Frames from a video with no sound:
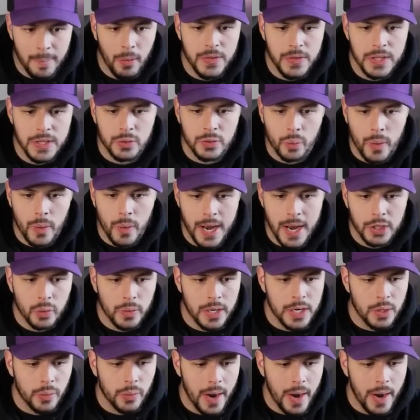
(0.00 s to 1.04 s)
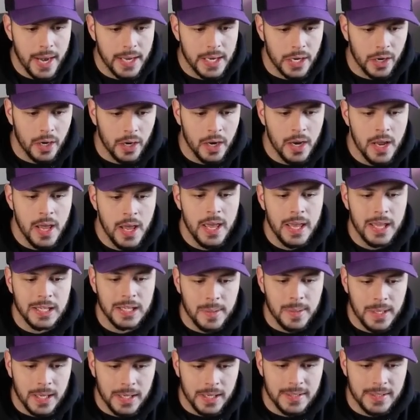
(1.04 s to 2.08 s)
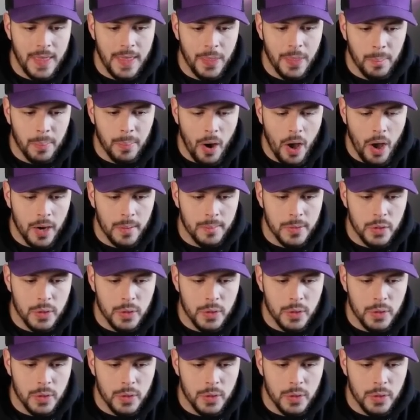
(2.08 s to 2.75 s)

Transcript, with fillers: these red, green, red here is because at the bottom,